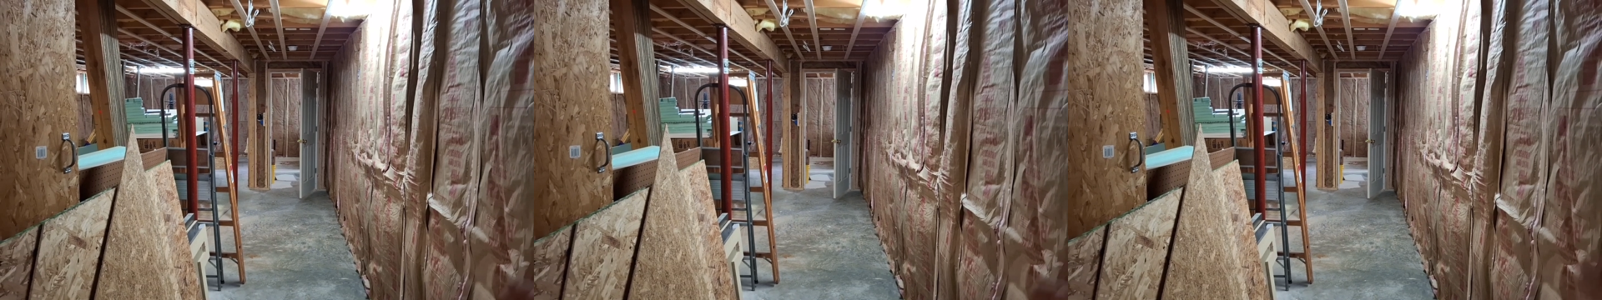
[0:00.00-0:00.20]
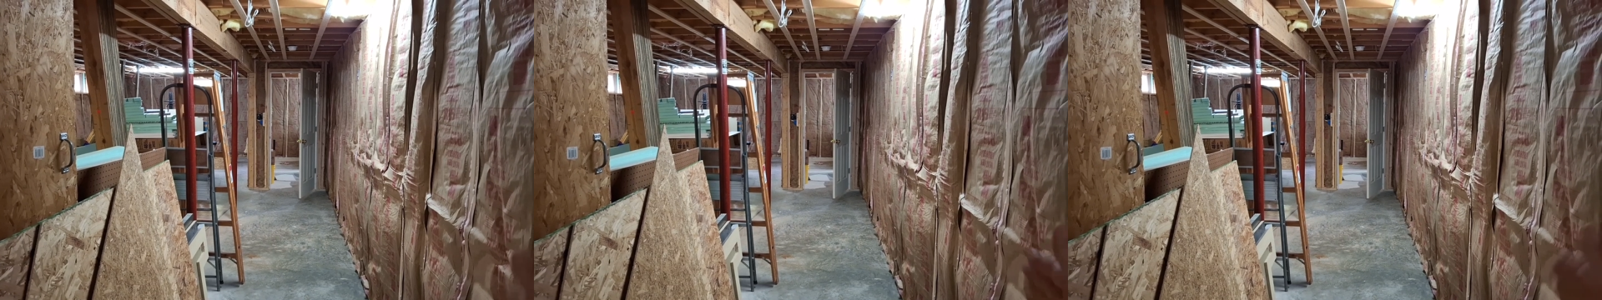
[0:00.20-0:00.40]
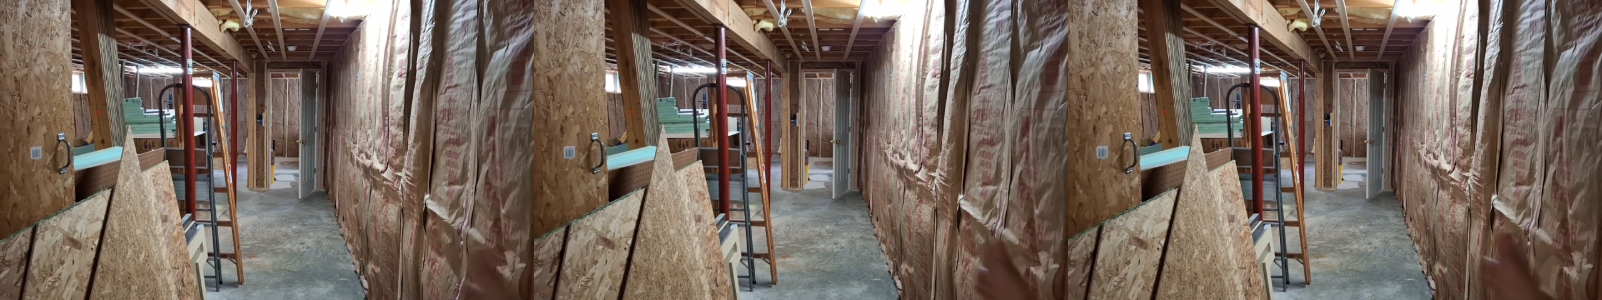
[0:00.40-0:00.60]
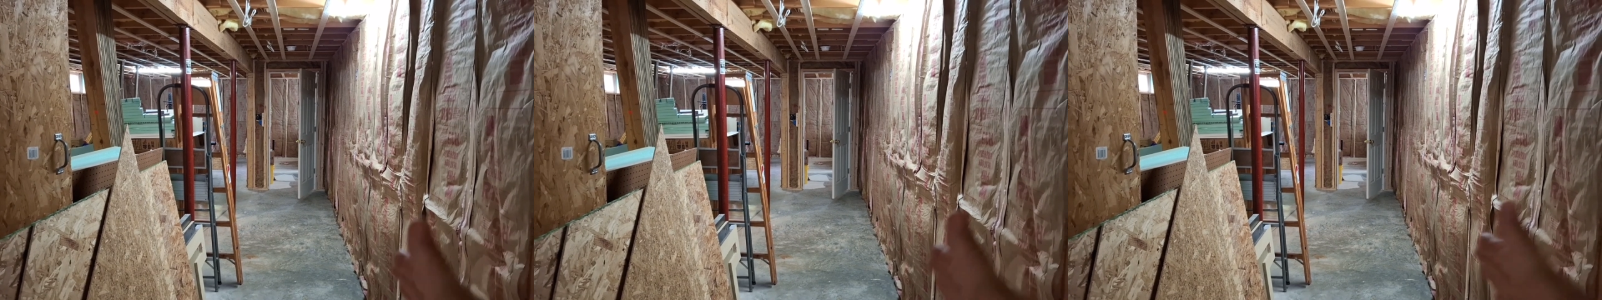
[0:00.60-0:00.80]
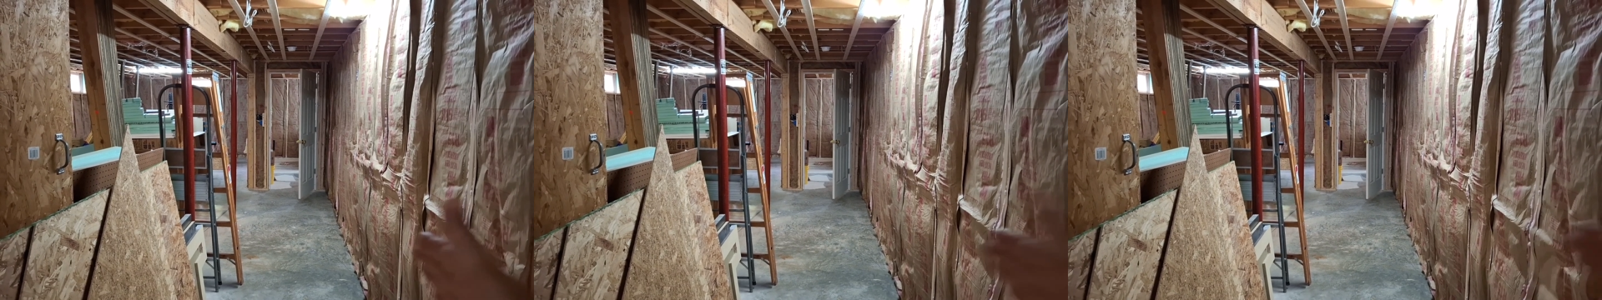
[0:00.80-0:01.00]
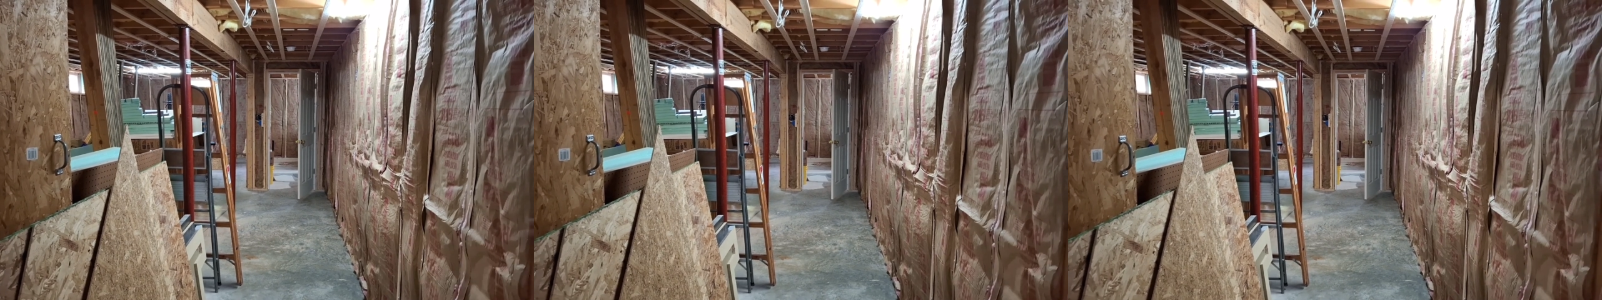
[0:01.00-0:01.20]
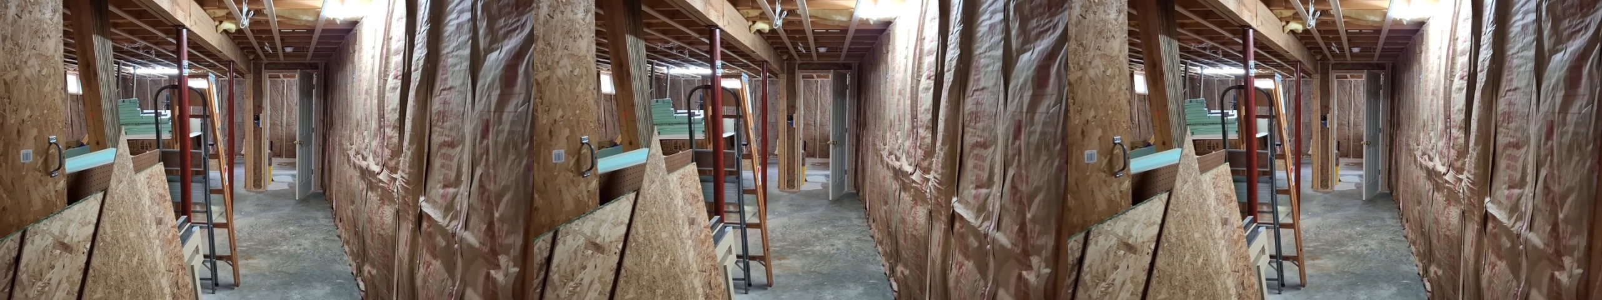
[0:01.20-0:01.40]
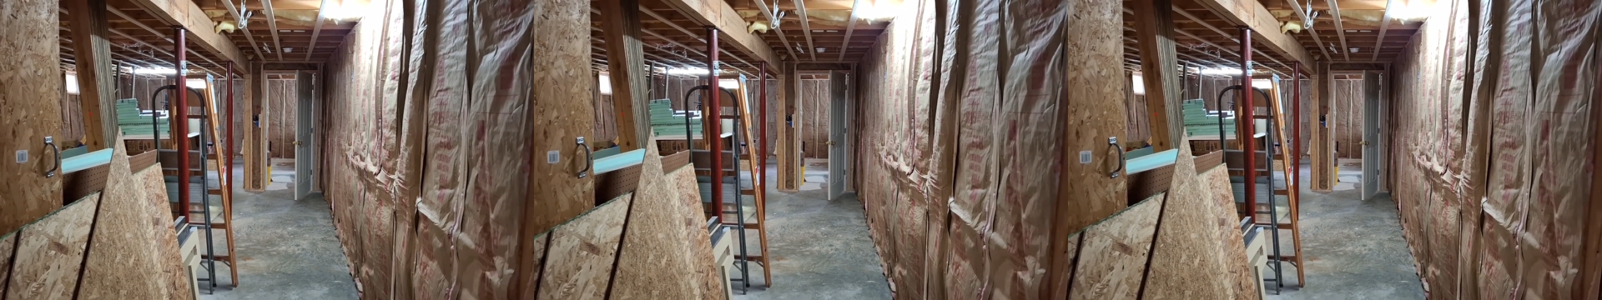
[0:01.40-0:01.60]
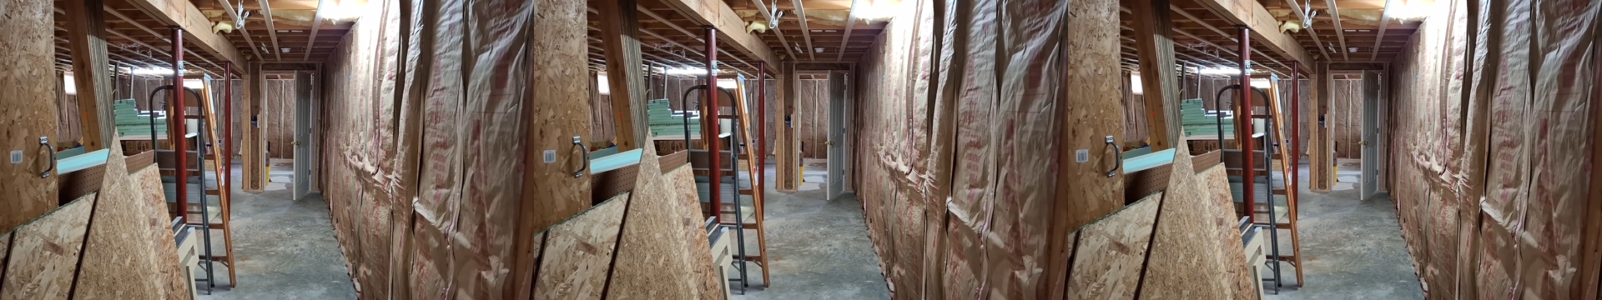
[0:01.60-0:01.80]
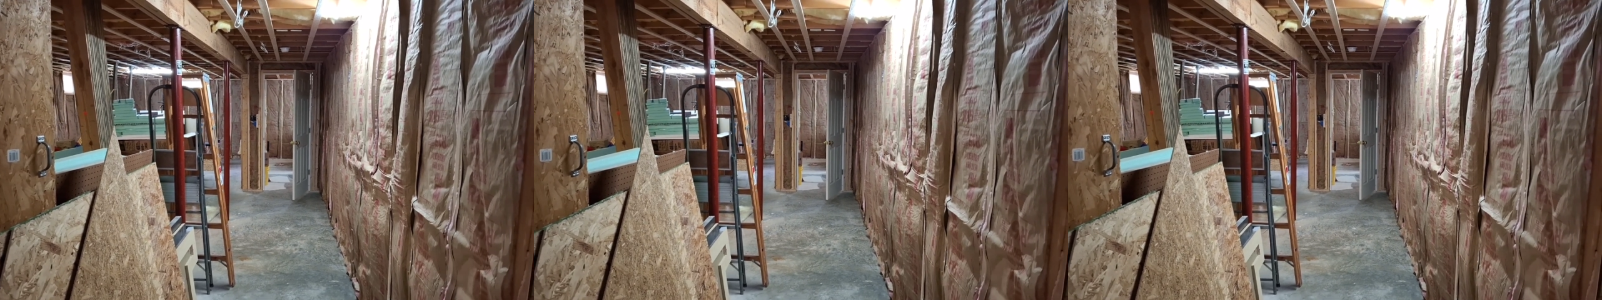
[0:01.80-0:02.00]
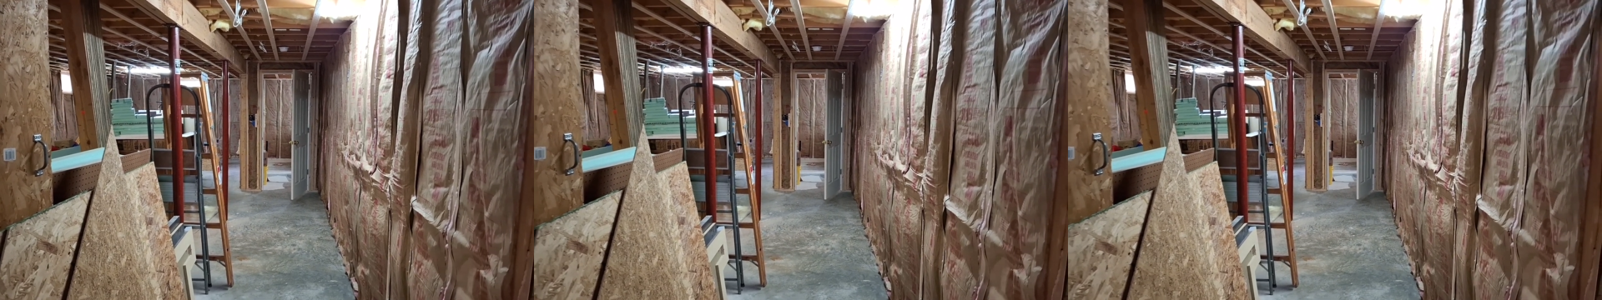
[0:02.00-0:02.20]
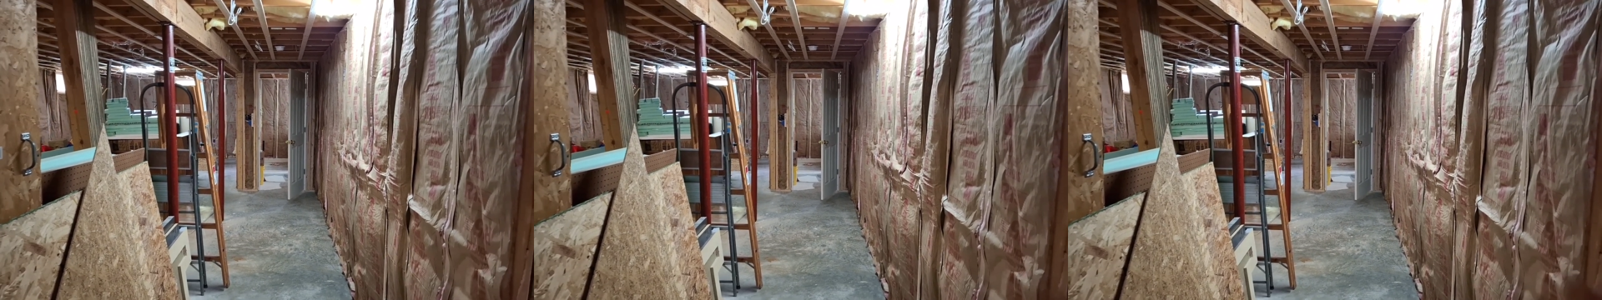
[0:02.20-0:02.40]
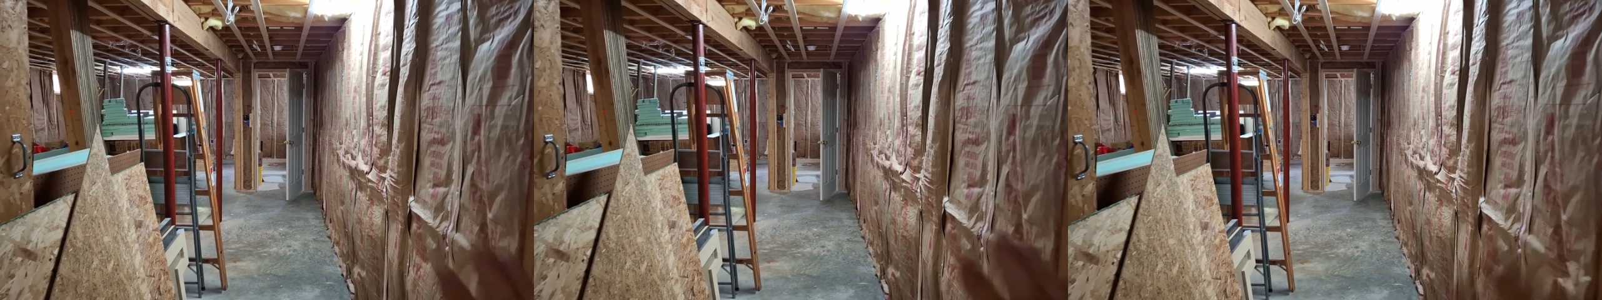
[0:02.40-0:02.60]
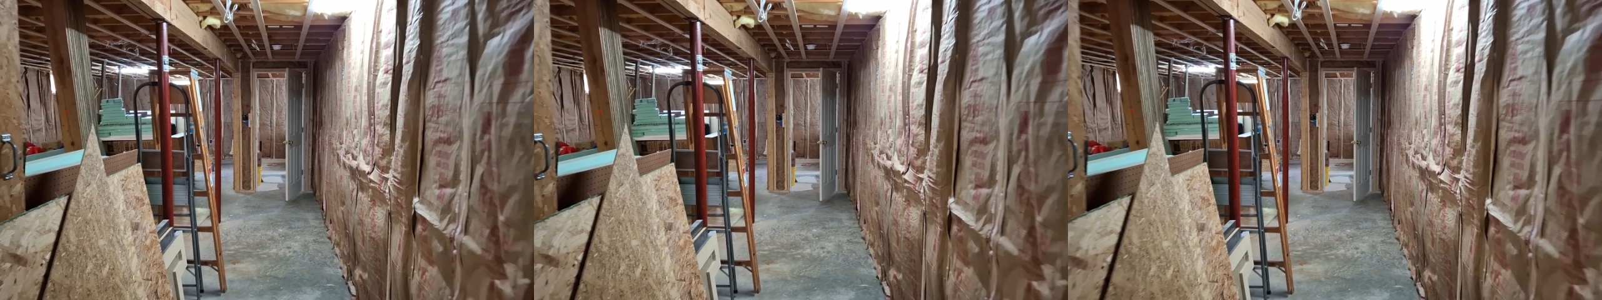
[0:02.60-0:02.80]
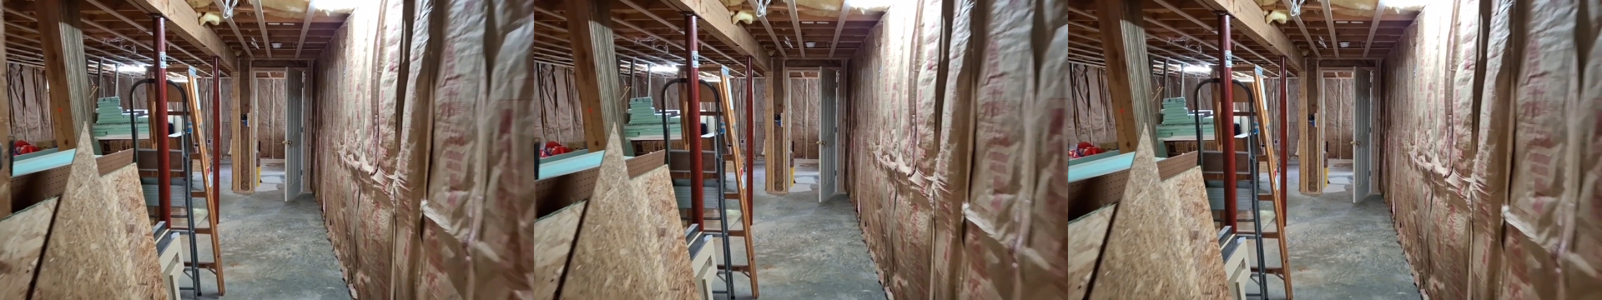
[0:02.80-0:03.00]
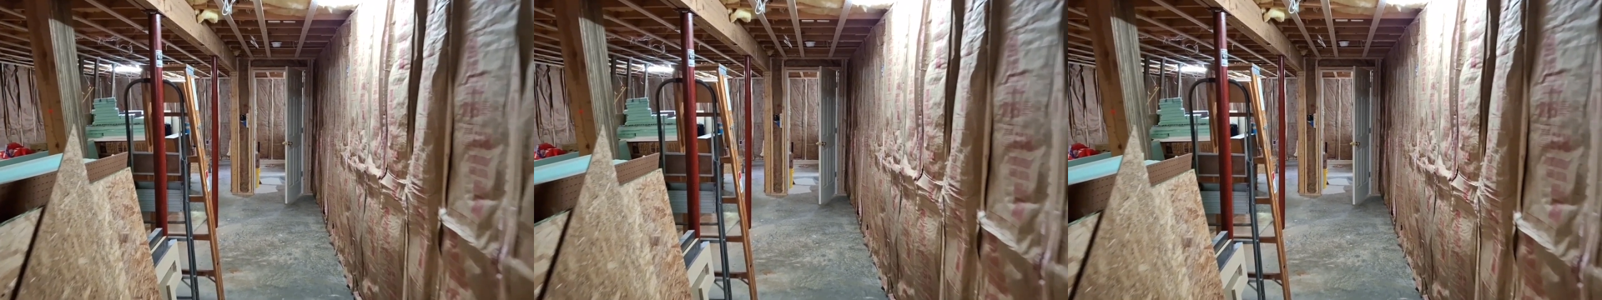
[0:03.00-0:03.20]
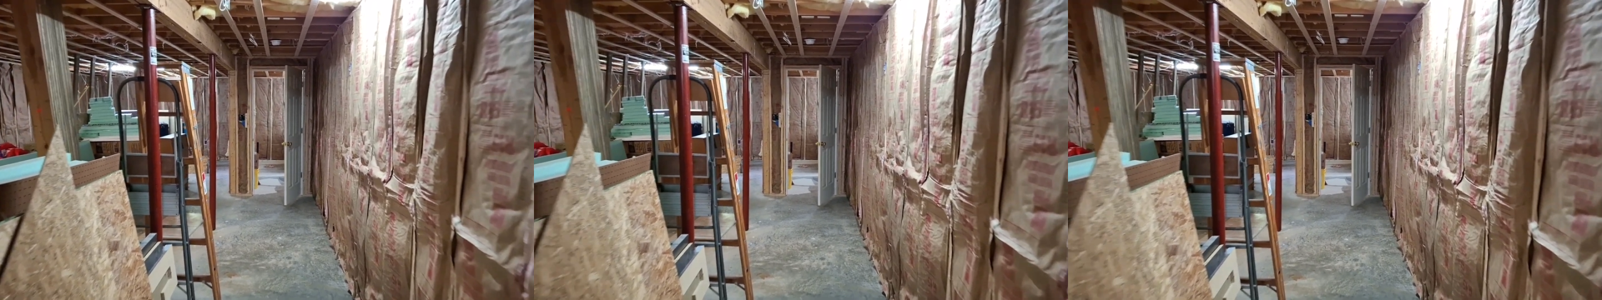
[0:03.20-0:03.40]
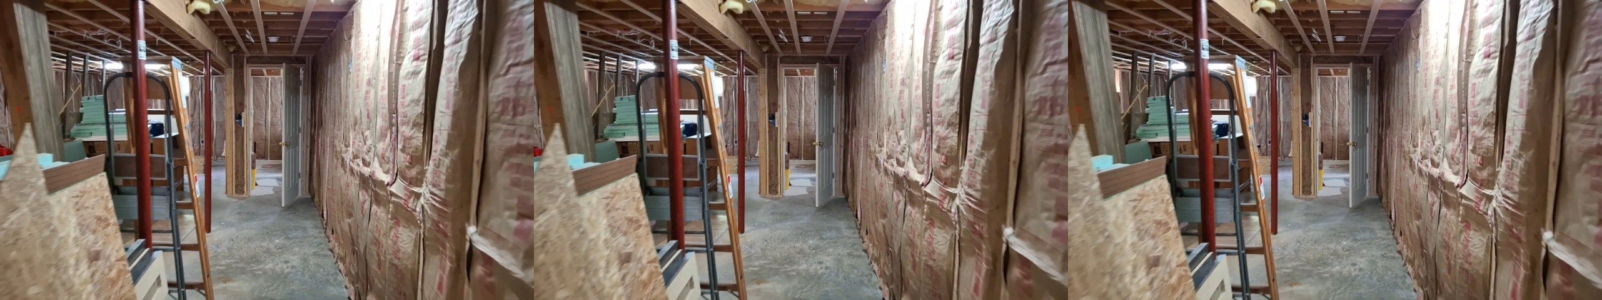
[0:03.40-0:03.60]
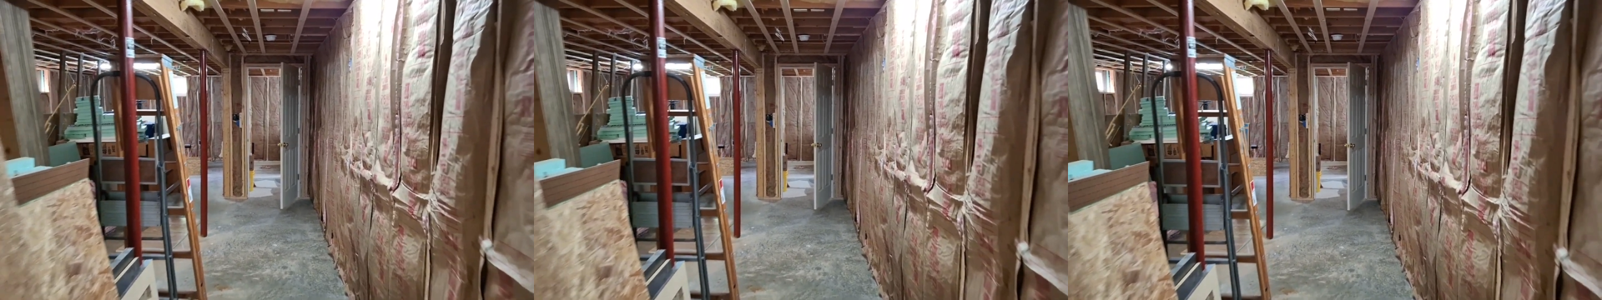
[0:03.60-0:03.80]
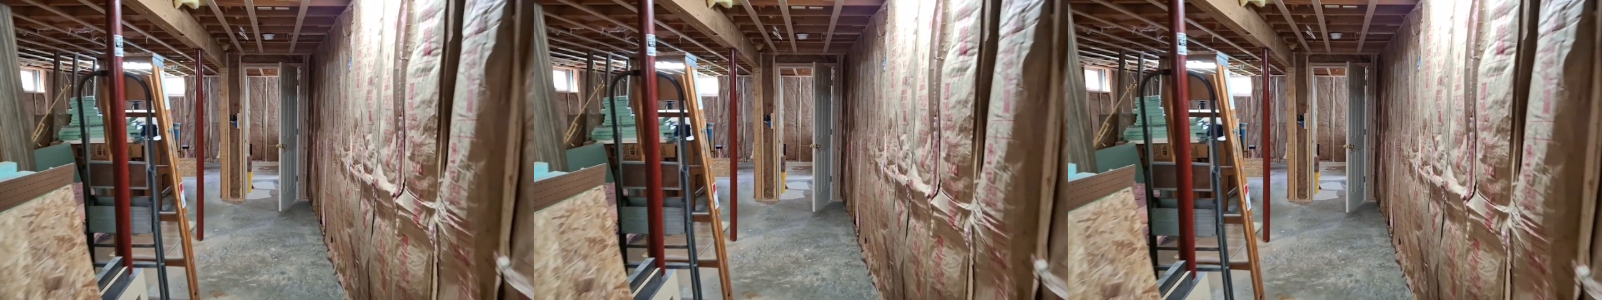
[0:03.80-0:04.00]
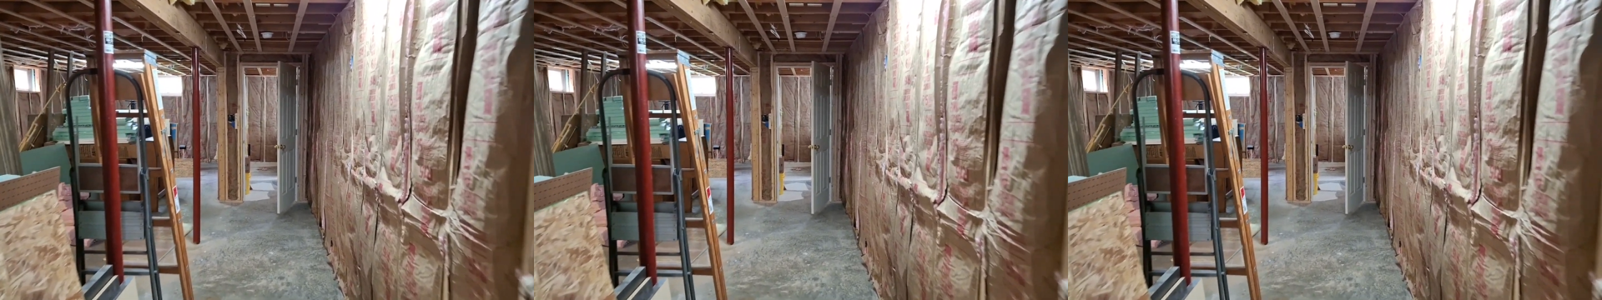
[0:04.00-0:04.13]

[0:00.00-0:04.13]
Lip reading: (no speaker visible)